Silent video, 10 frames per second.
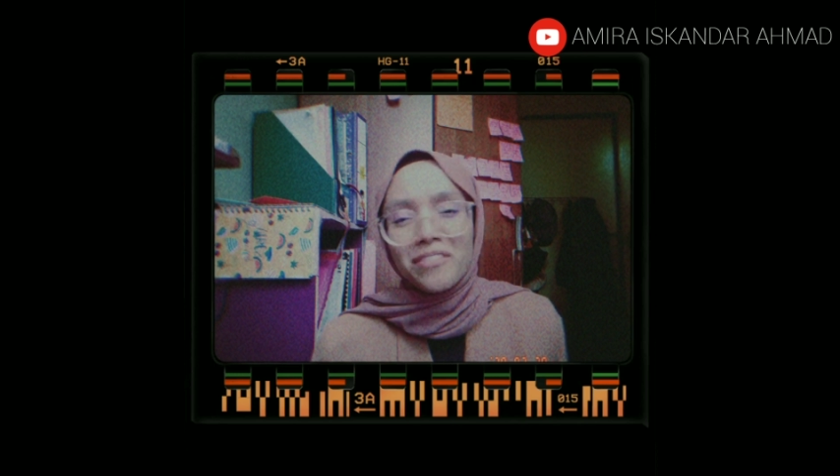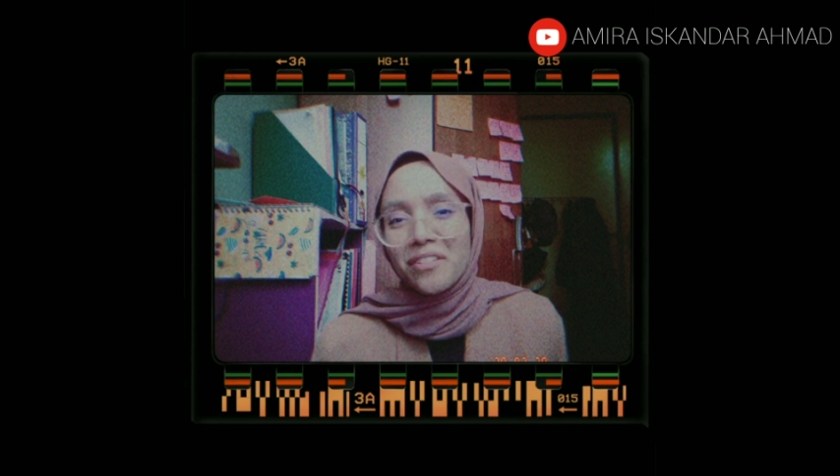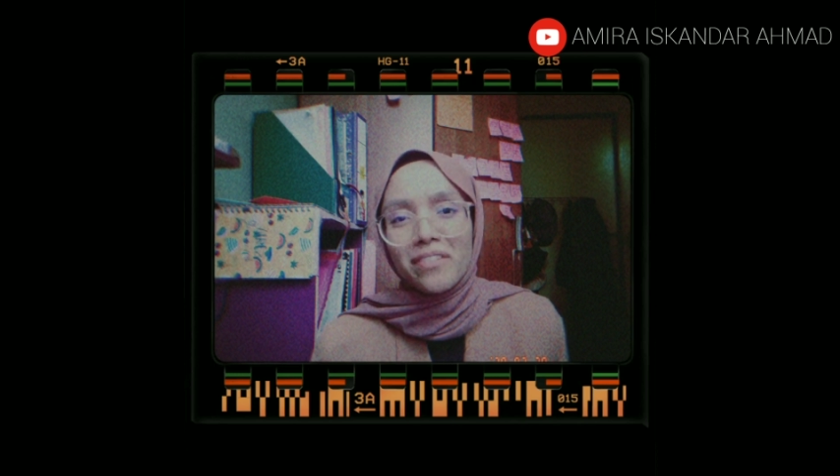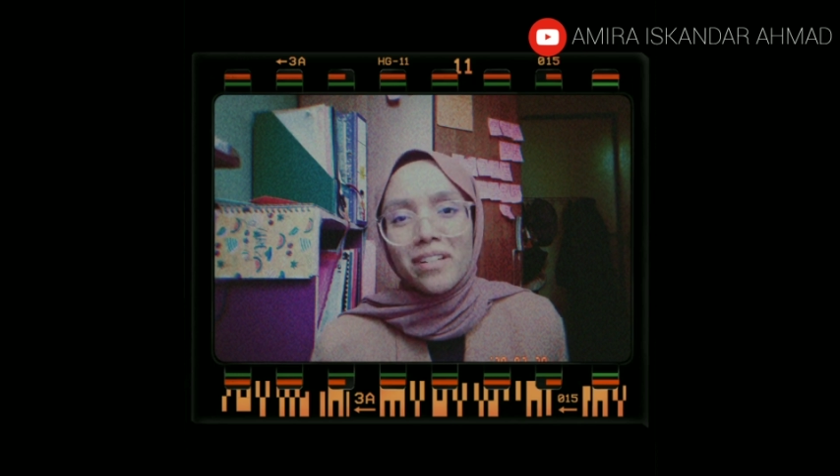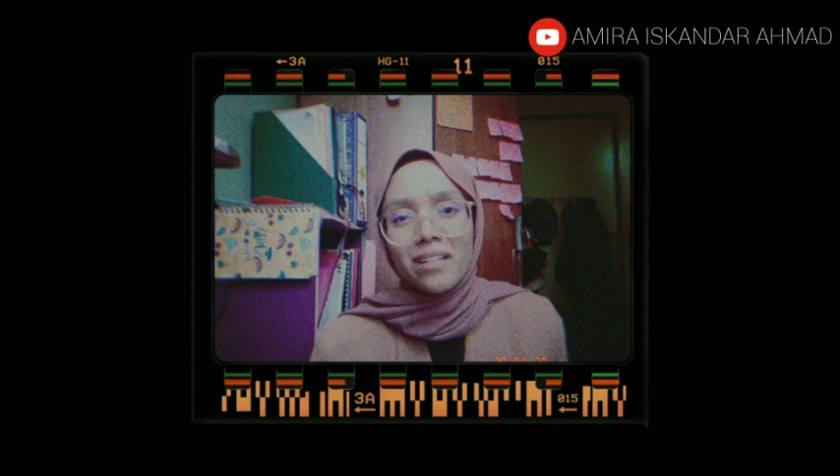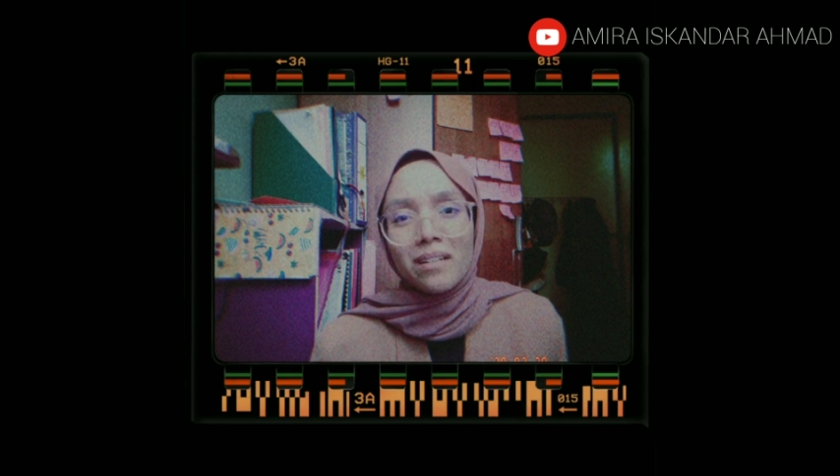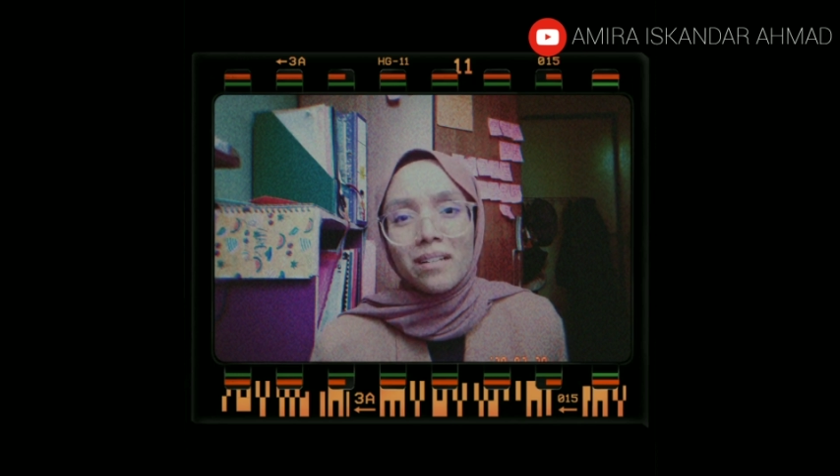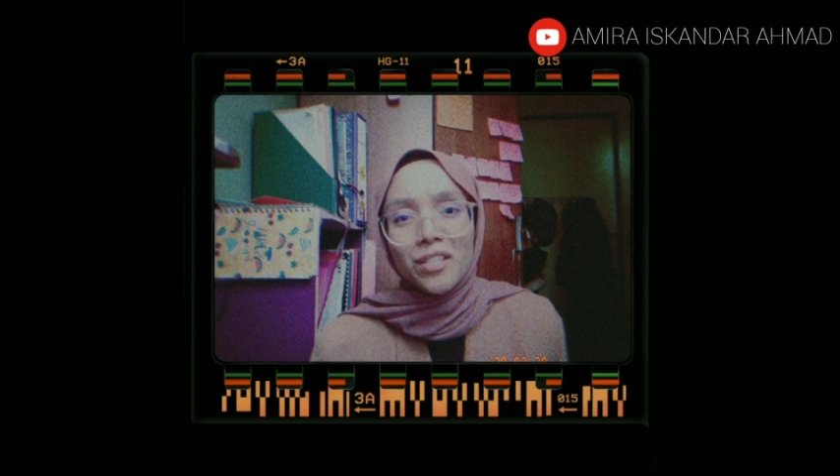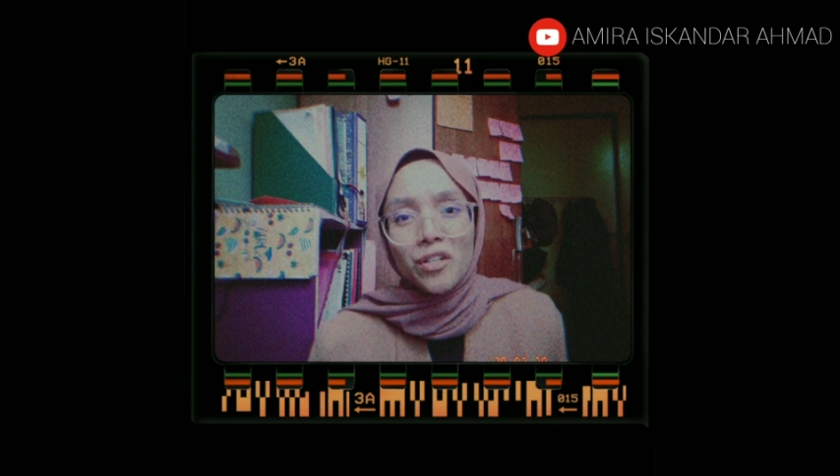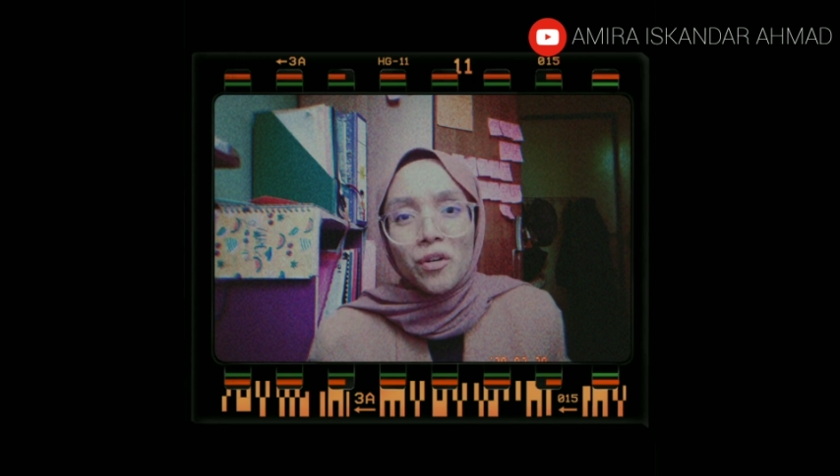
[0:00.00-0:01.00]

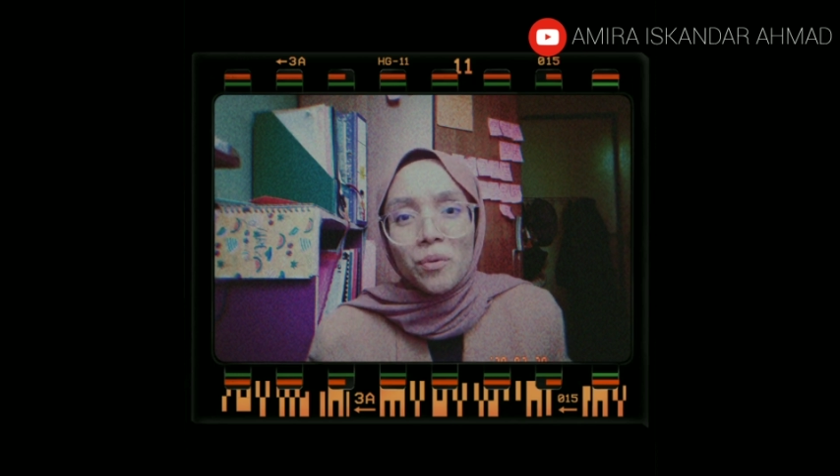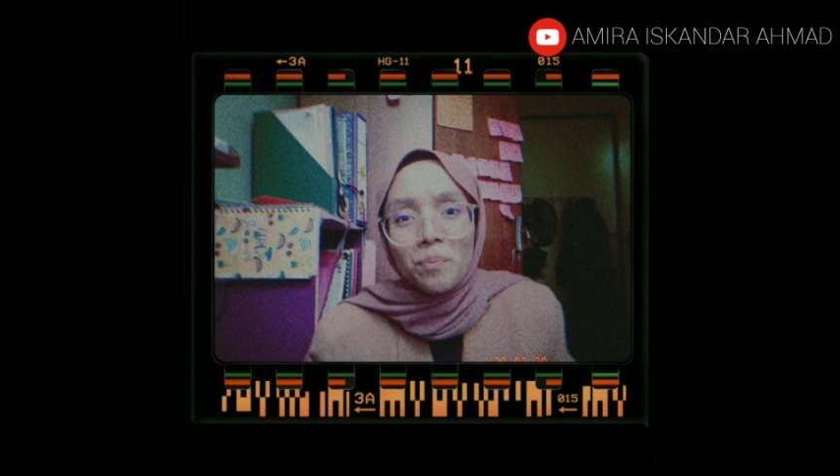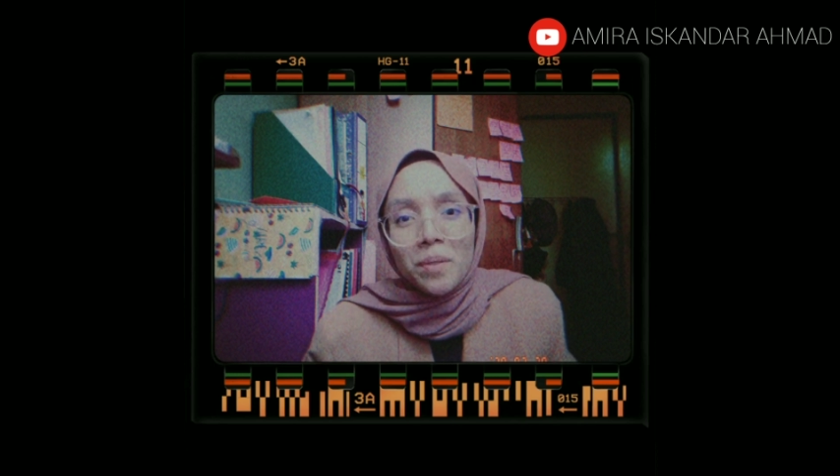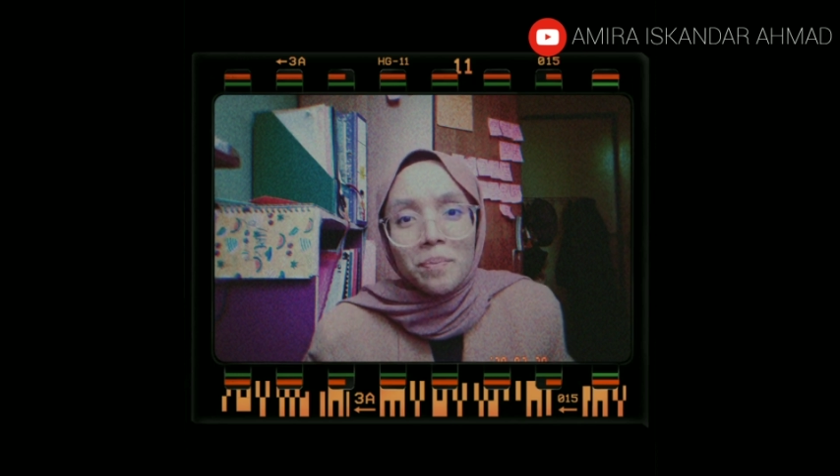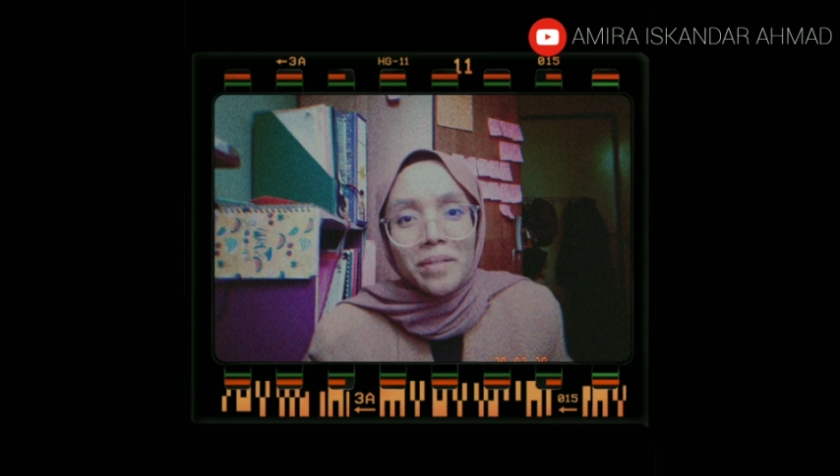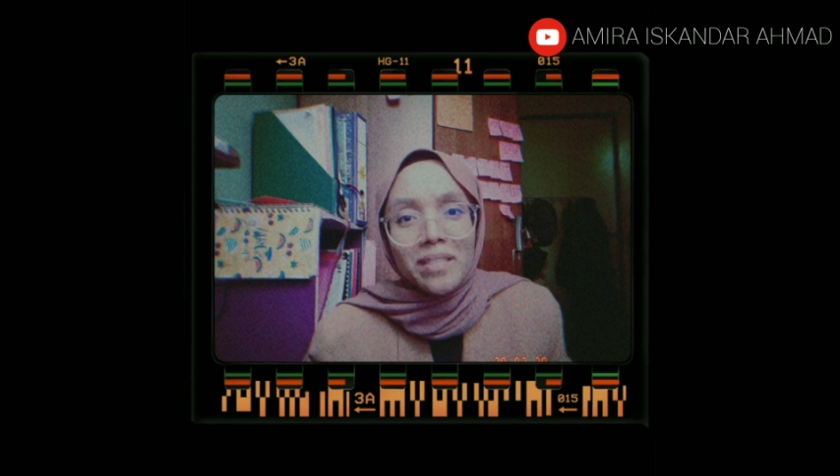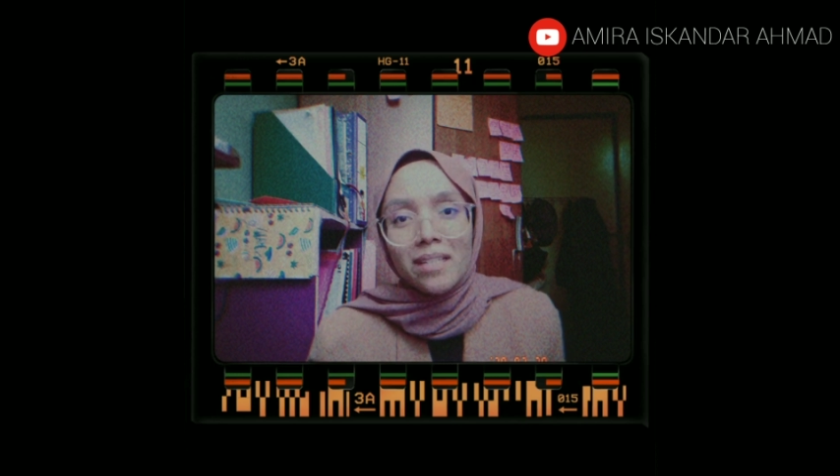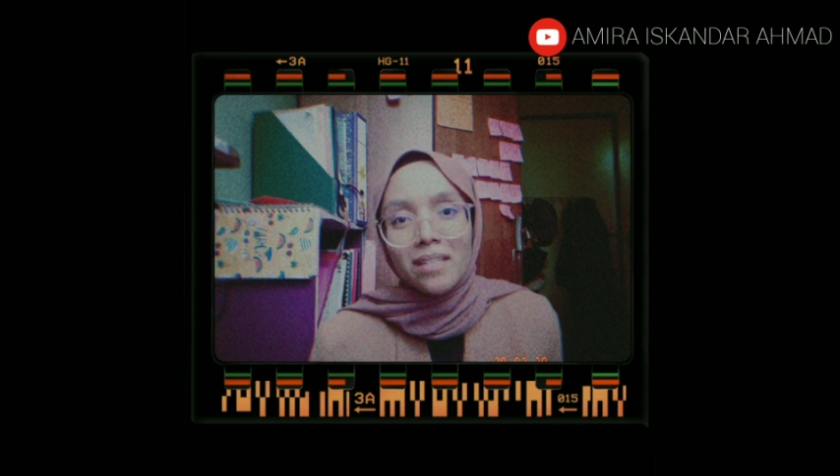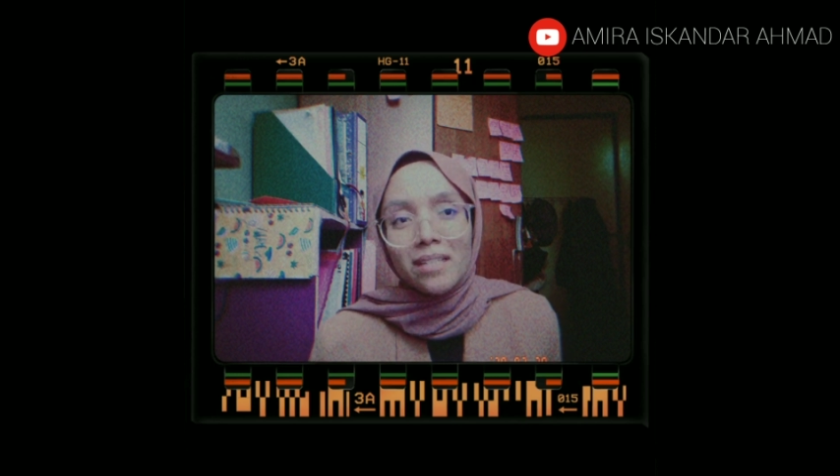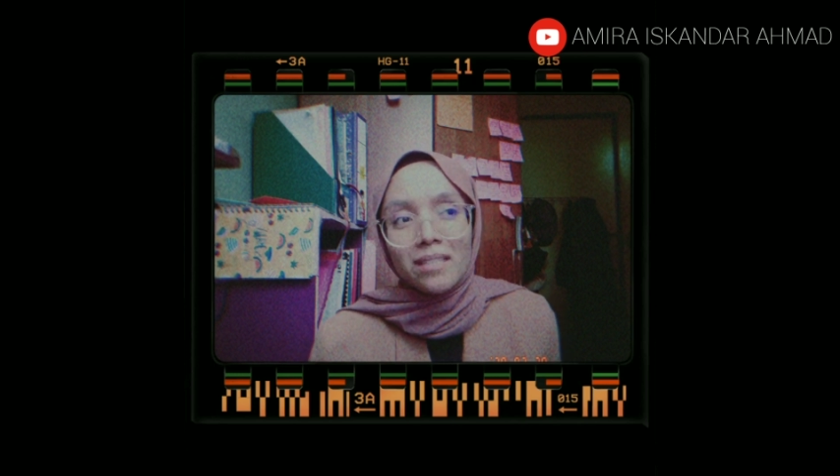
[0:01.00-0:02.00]
different
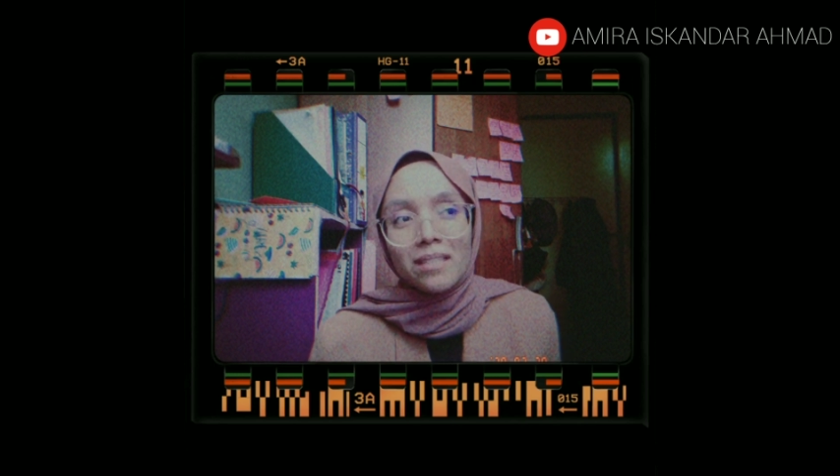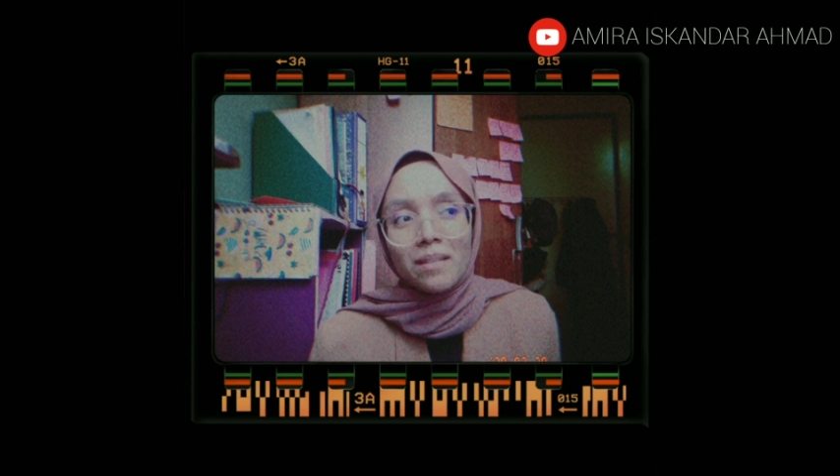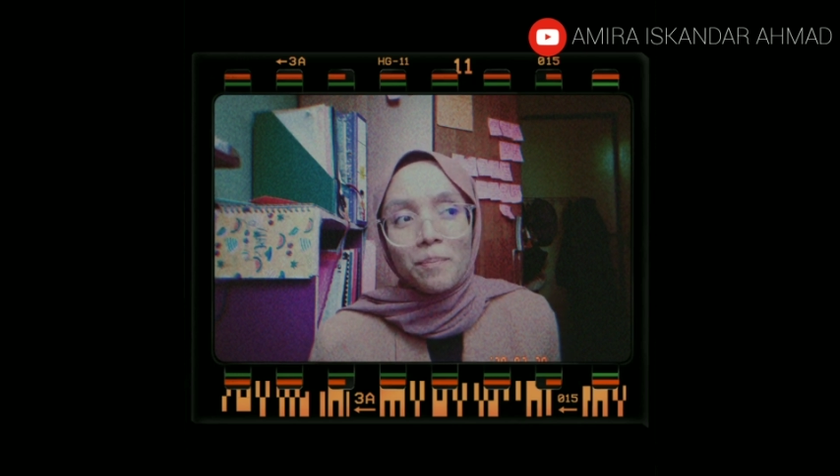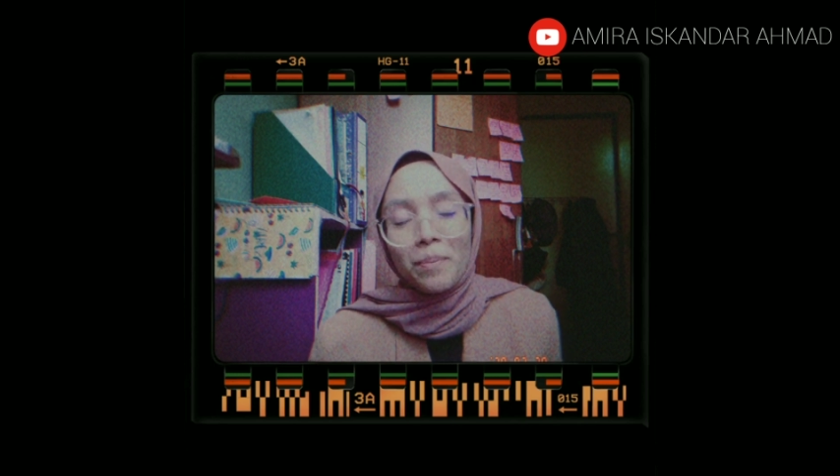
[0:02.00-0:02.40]
purposes,